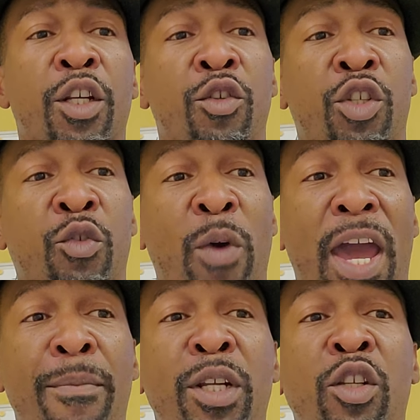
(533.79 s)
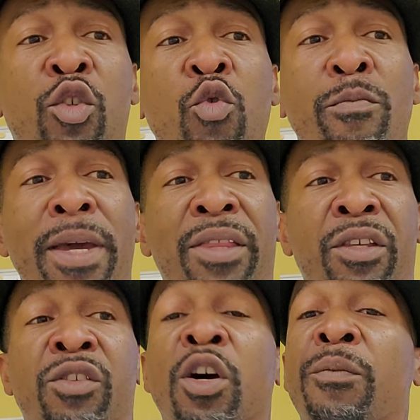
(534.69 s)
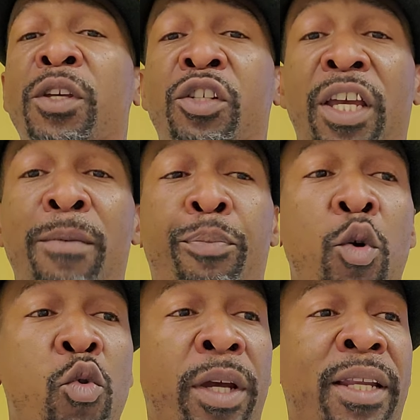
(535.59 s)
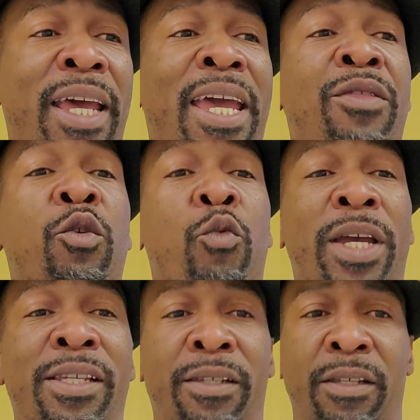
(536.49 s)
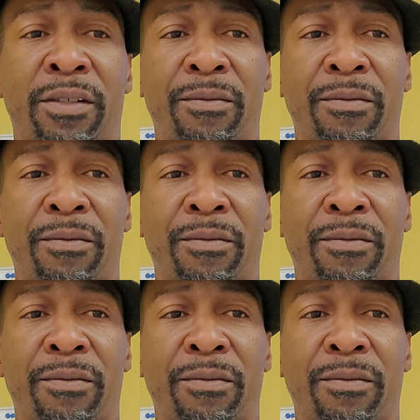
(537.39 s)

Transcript: Describing the two methods of the shampooing and the rinsing.